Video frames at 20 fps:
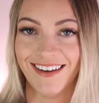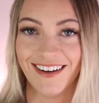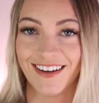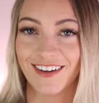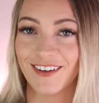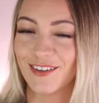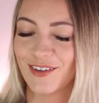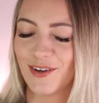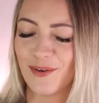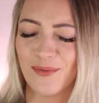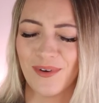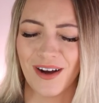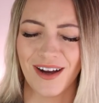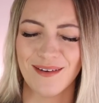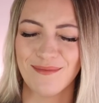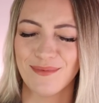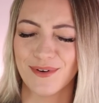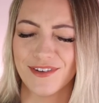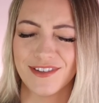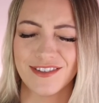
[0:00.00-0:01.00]
I don't know
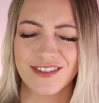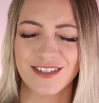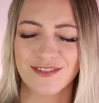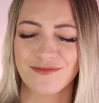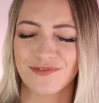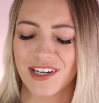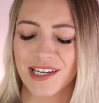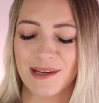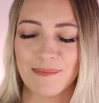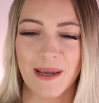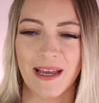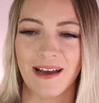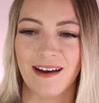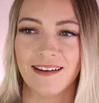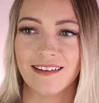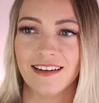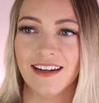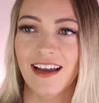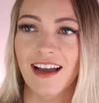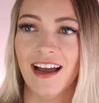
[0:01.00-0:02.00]
why birds just freak me
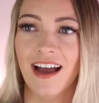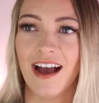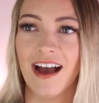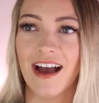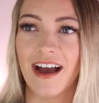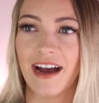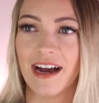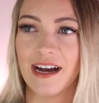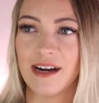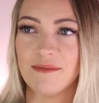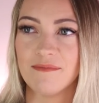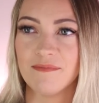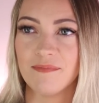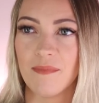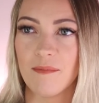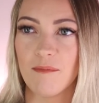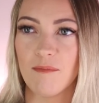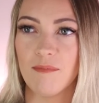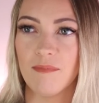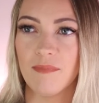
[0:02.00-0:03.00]
out.
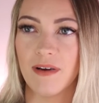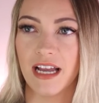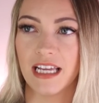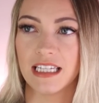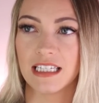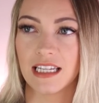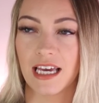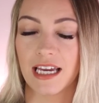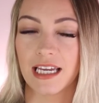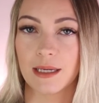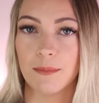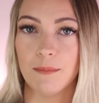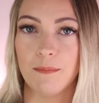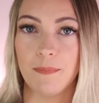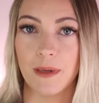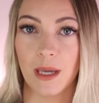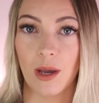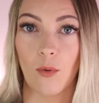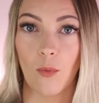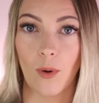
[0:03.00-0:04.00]
And like
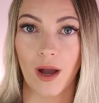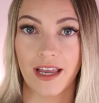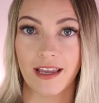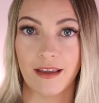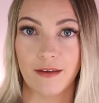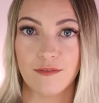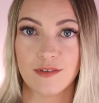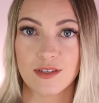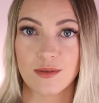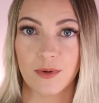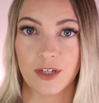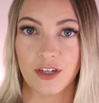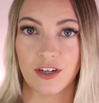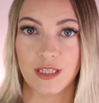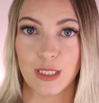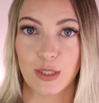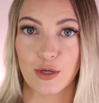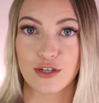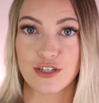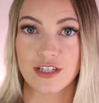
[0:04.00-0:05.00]
big waves when you're
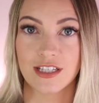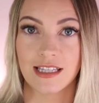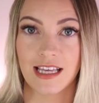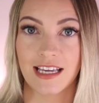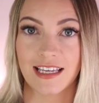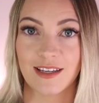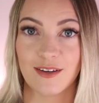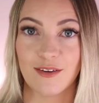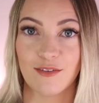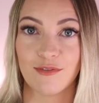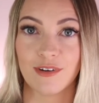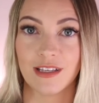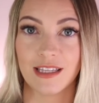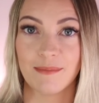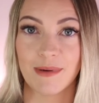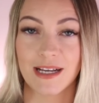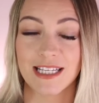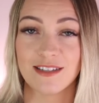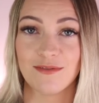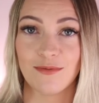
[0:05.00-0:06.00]
in the ocean, like a really
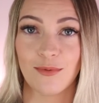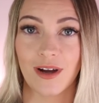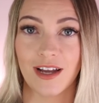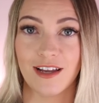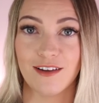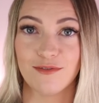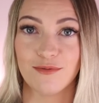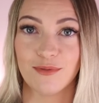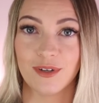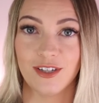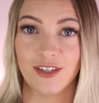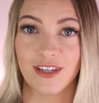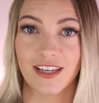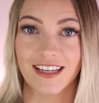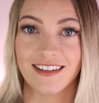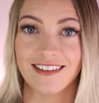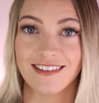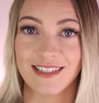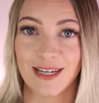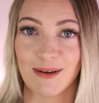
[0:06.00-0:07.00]
massive wave when you
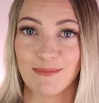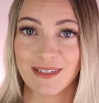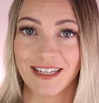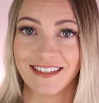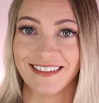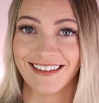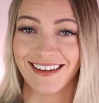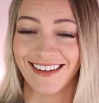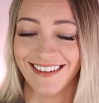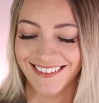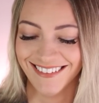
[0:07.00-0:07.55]
get dumped under.